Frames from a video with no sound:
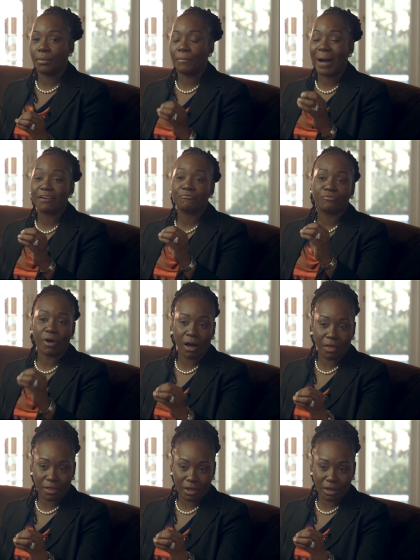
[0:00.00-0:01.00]
My
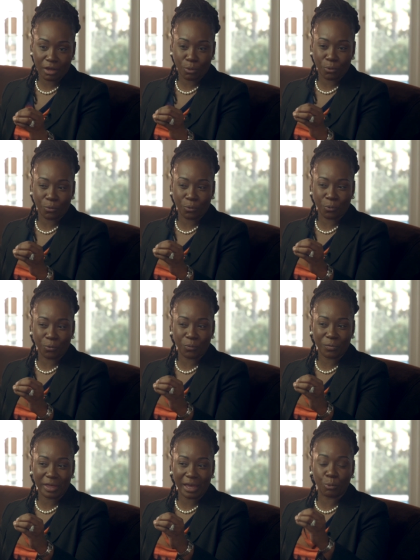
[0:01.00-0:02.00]
father
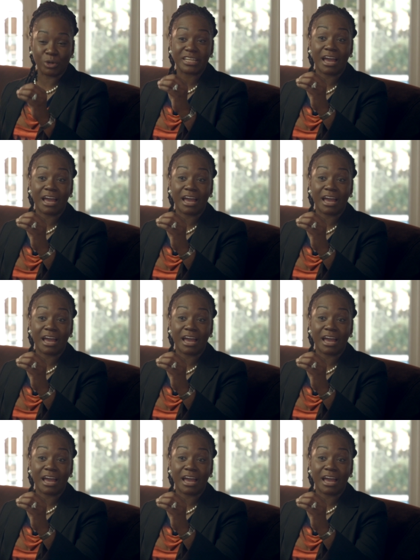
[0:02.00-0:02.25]
was